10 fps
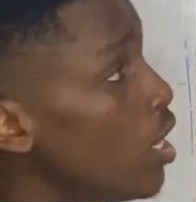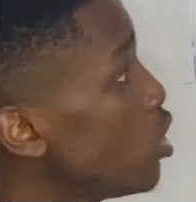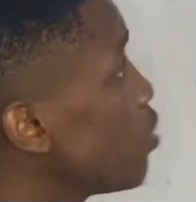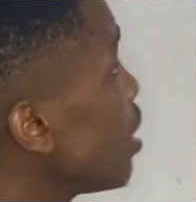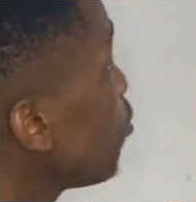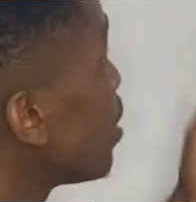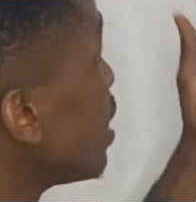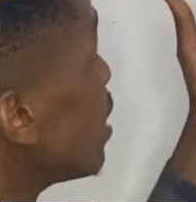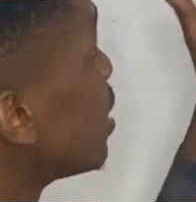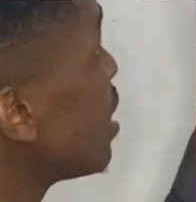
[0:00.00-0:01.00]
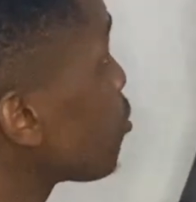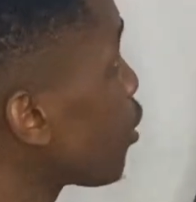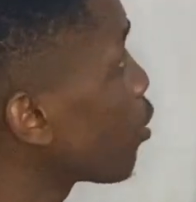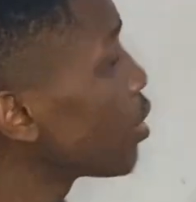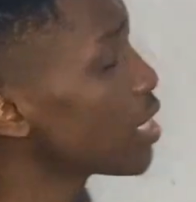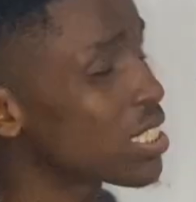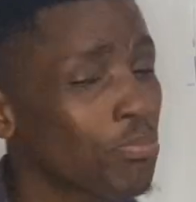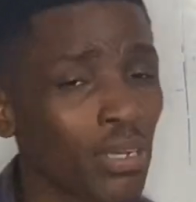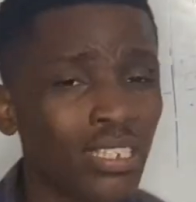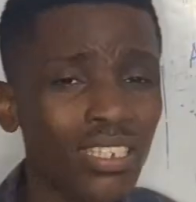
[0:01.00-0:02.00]
Usually this recording is
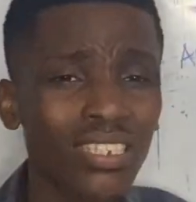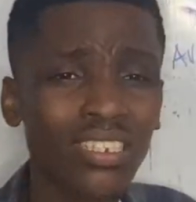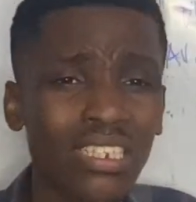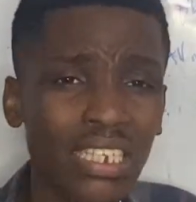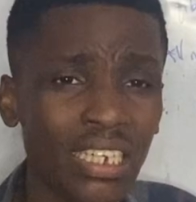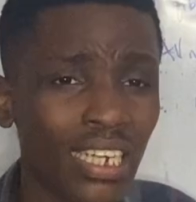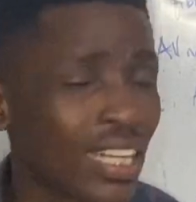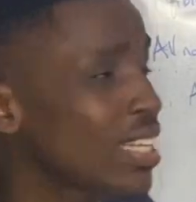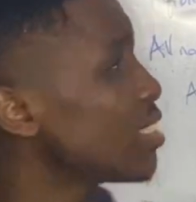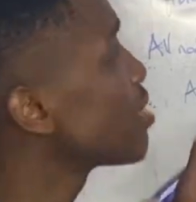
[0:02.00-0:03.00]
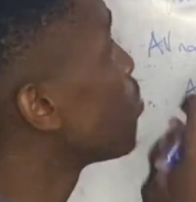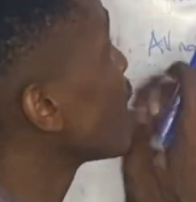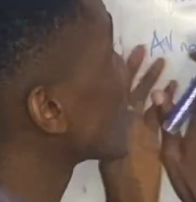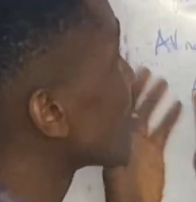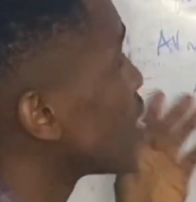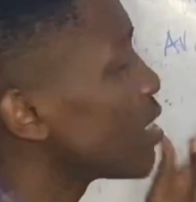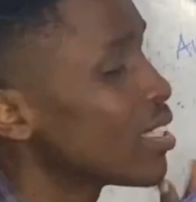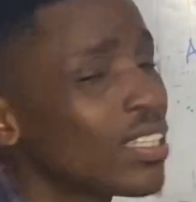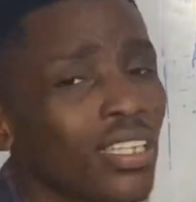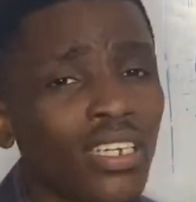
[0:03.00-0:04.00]
best seen, I think this is best seen
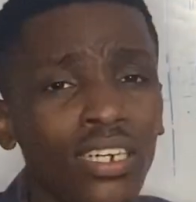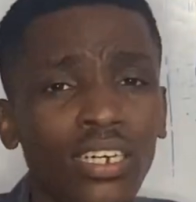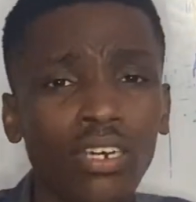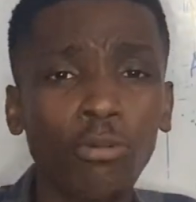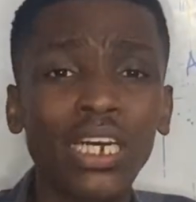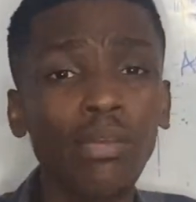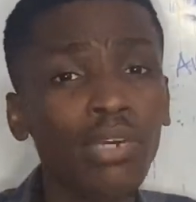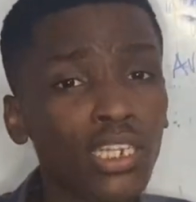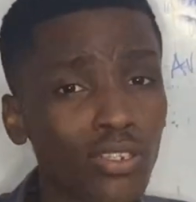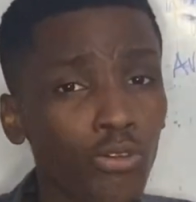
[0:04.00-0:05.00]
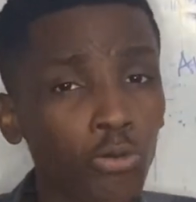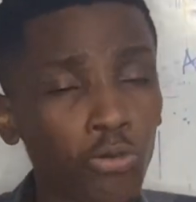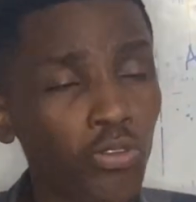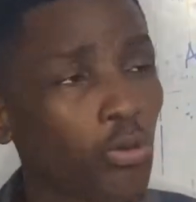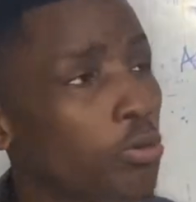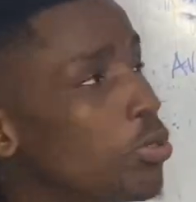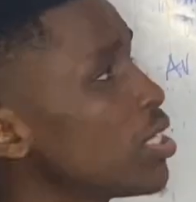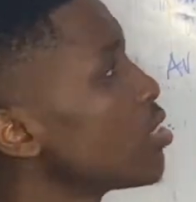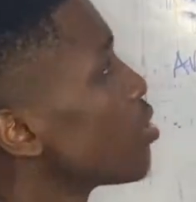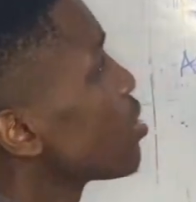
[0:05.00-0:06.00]
with limb lead 2. So
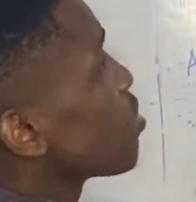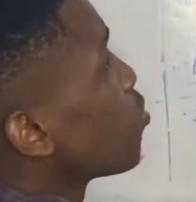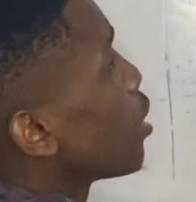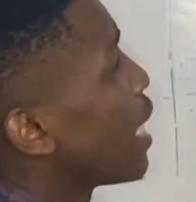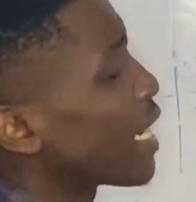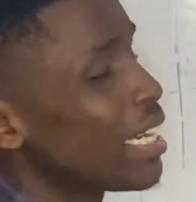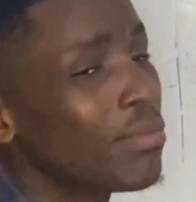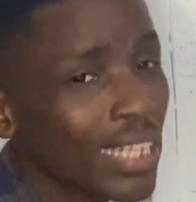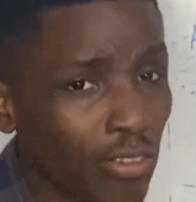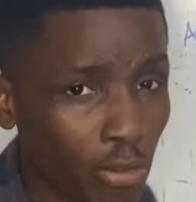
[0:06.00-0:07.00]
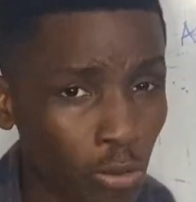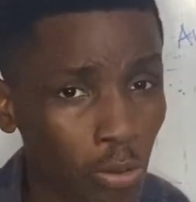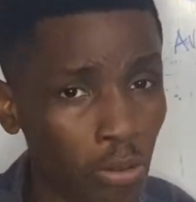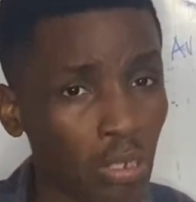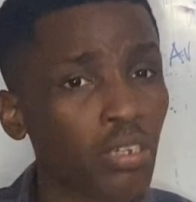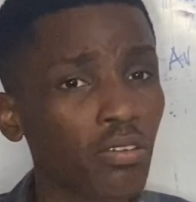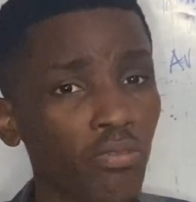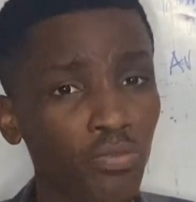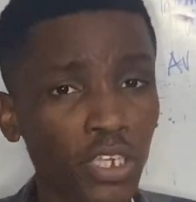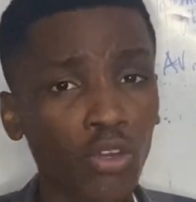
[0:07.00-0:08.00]
this is just more like limb lead 2
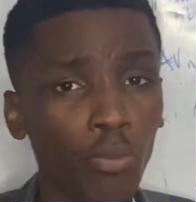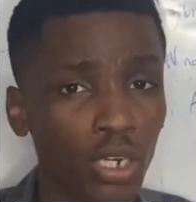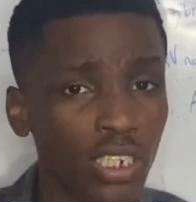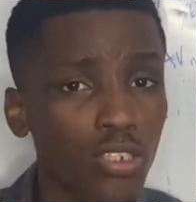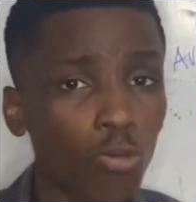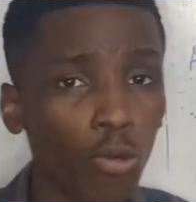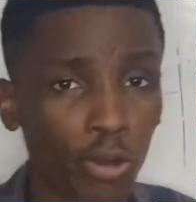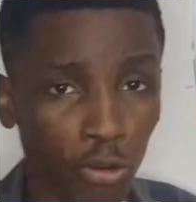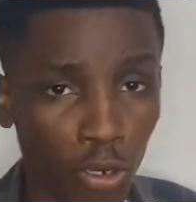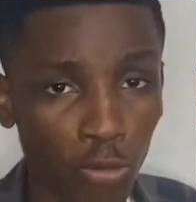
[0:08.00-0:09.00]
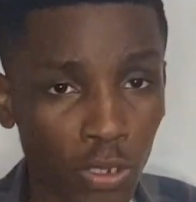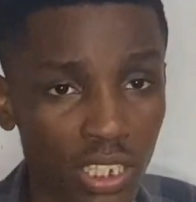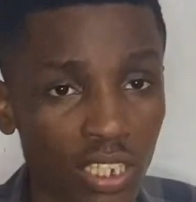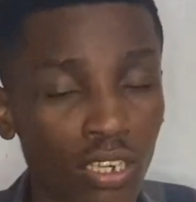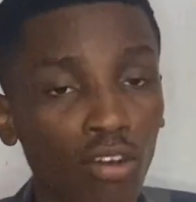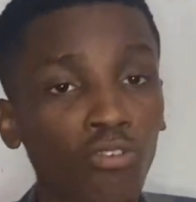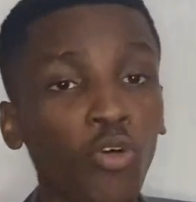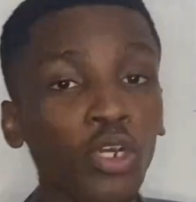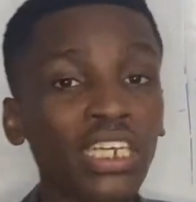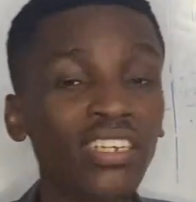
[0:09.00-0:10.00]
figure, but this is what we run with
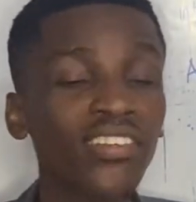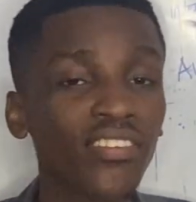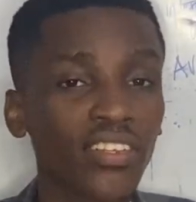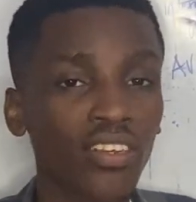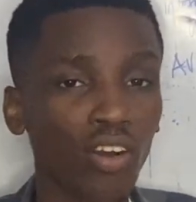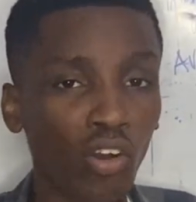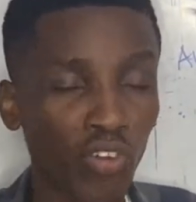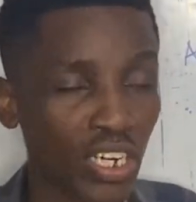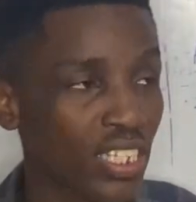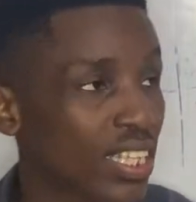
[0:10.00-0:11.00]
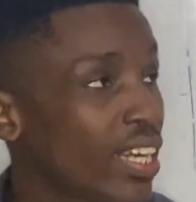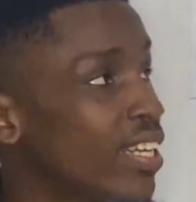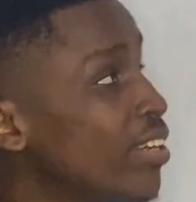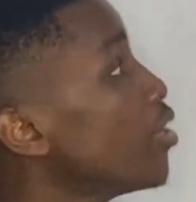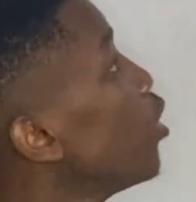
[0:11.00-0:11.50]
for ease of understanding.